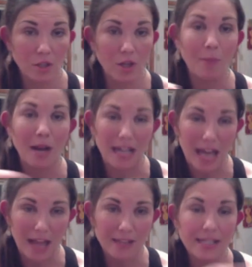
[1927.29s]
butting
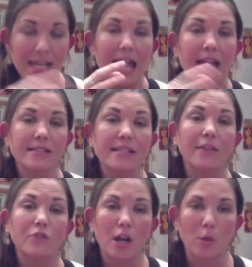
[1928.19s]
heads instead of
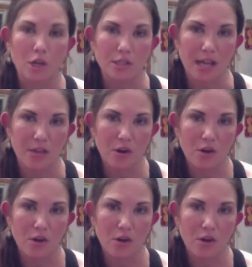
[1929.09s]
trying to work together.